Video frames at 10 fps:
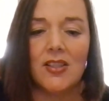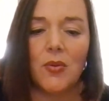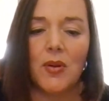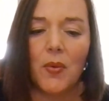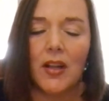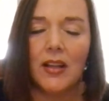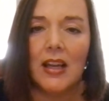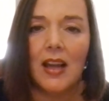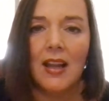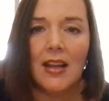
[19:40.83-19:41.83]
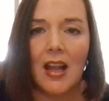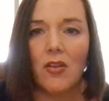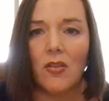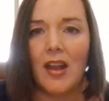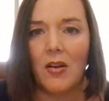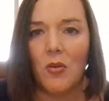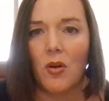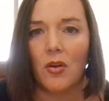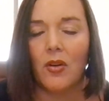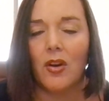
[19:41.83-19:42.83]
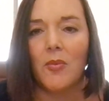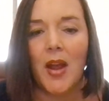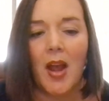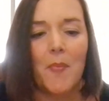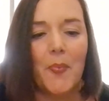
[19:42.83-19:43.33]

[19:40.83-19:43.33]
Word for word: So we really count on that core group.